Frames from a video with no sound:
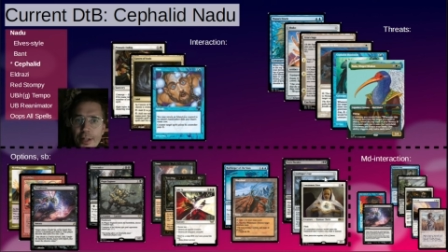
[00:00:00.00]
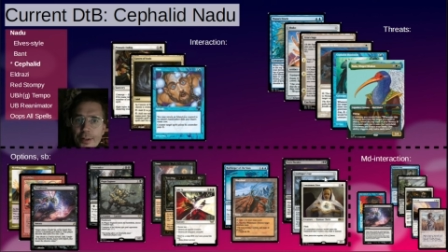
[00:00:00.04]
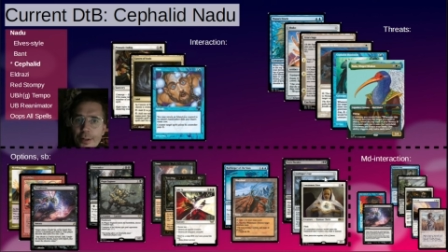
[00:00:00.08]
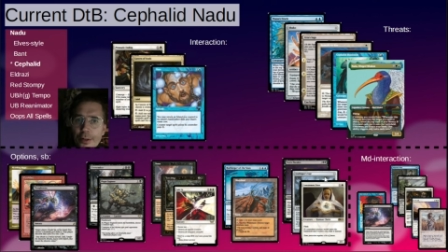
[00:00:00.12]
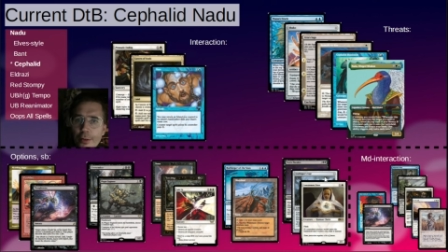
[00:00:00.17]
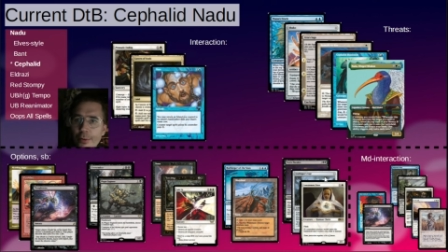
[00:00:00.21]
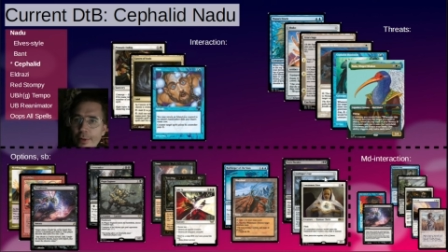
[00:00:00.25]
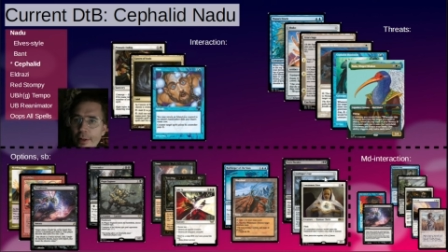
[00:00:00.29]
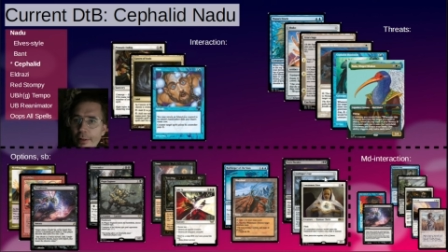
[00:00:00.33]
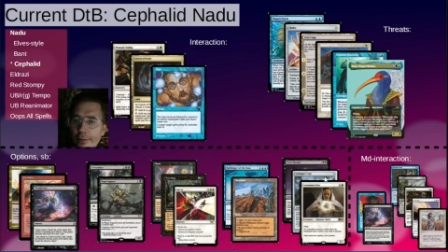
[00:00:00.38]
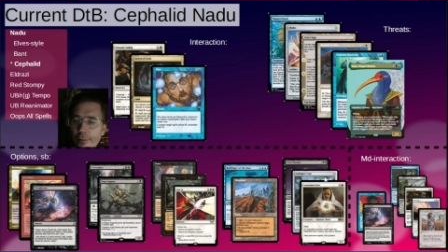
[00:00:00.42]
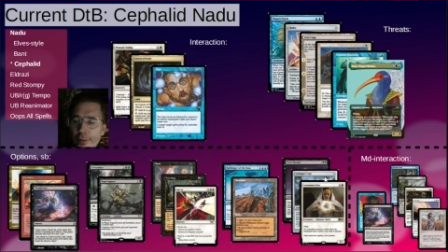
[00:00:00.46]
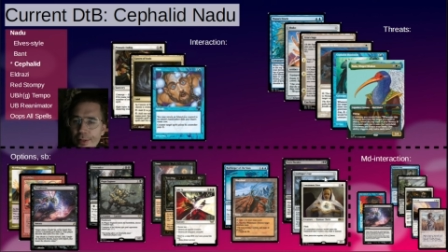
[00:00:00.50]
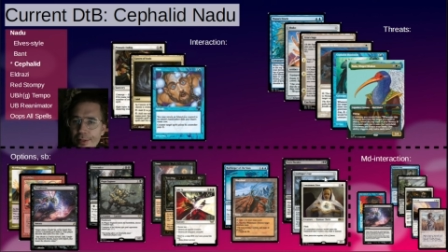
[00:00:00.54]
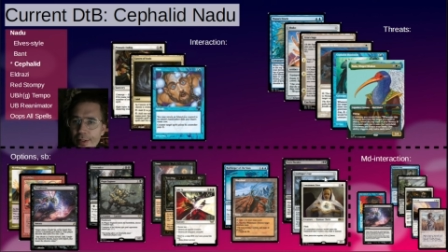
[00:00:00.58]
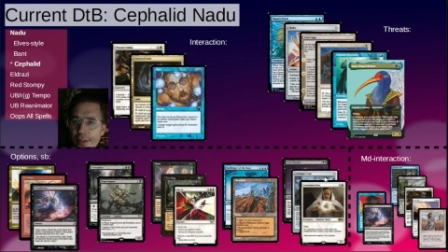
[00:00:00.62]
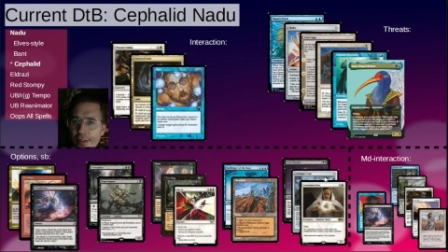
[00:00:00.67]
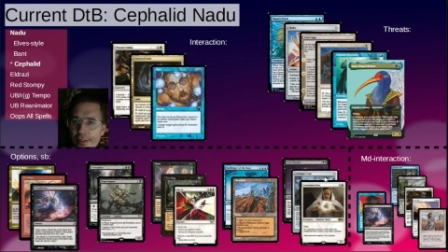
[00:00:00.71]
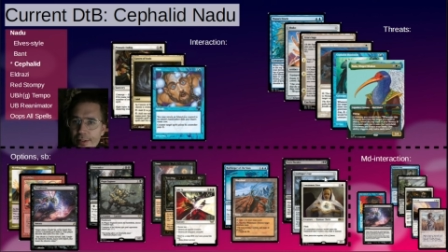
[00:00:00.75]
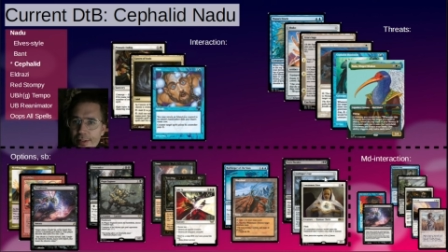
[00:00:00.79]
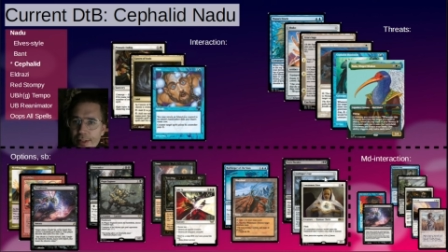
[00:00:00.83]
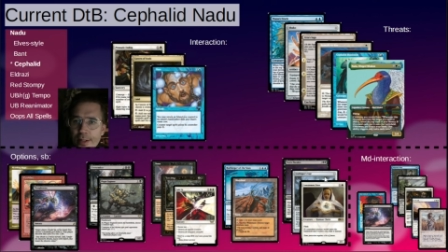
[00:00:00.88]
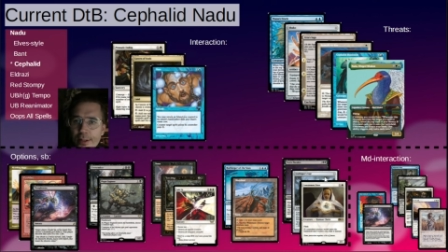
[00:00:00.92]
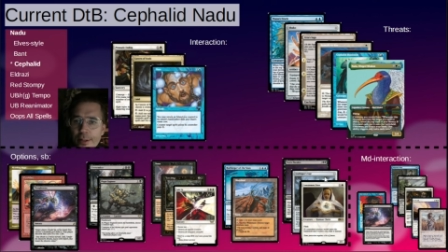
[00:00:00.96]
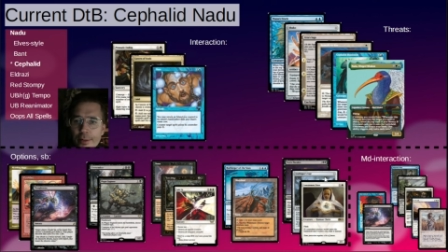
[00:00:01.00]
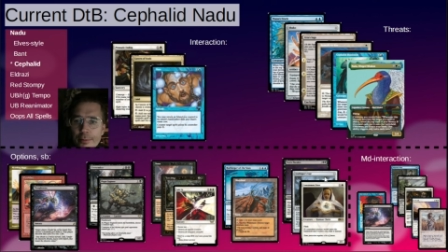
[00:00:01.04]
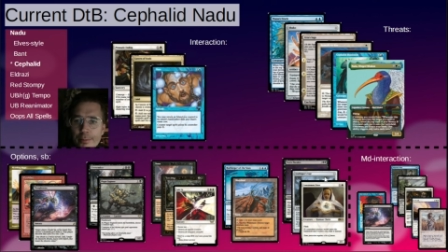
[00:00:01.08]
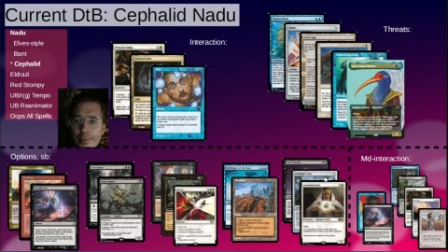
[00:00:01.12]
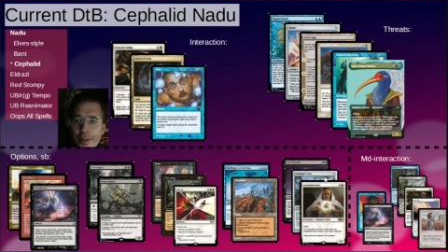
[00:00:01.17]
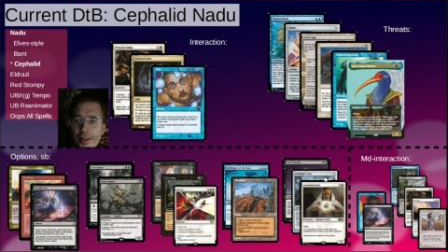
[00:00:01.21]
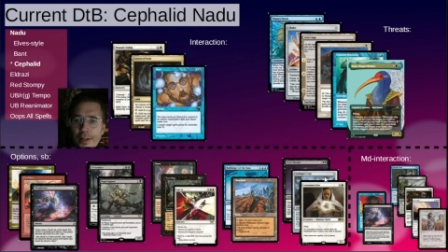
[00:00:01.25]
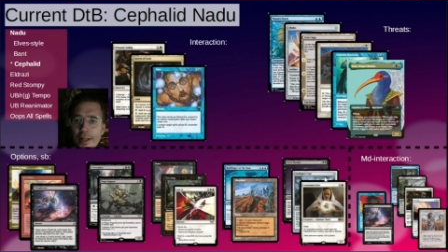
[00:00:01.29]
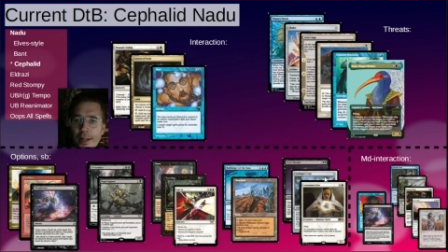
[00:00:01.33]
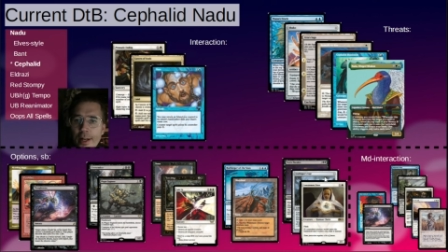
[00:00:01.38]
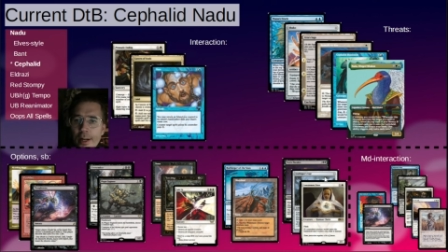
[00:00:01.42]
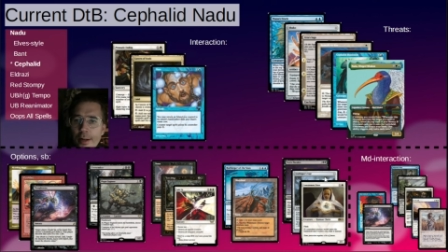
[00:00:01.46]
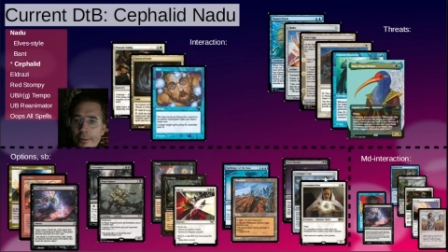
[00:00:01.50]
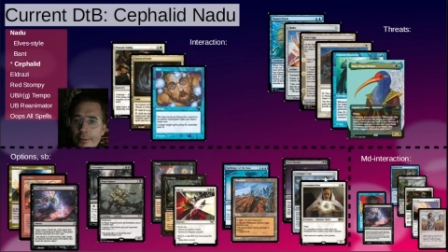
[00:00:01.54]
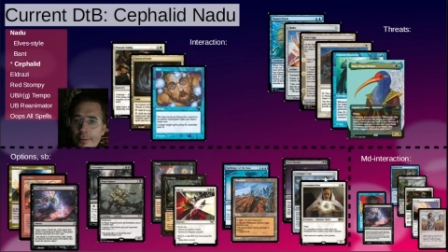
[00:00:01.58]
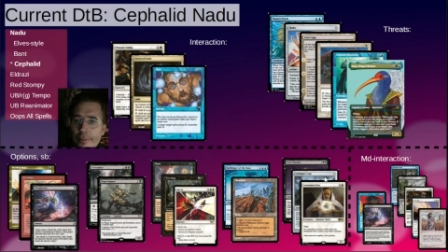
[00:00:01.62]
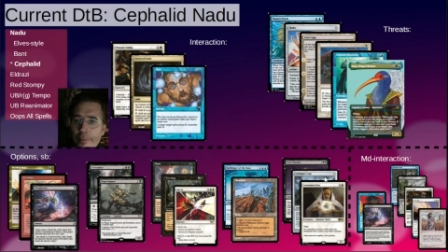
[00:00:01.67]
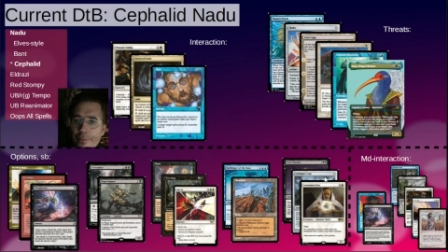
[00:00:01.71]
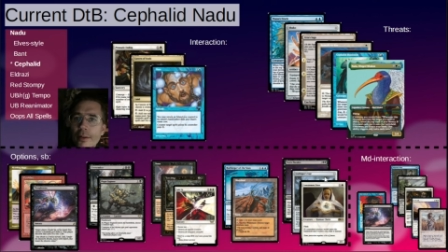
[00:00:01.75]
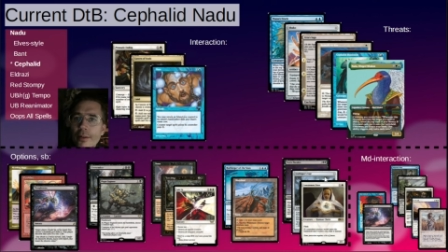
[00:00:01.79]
They don't have Green Sun Zenith, but they have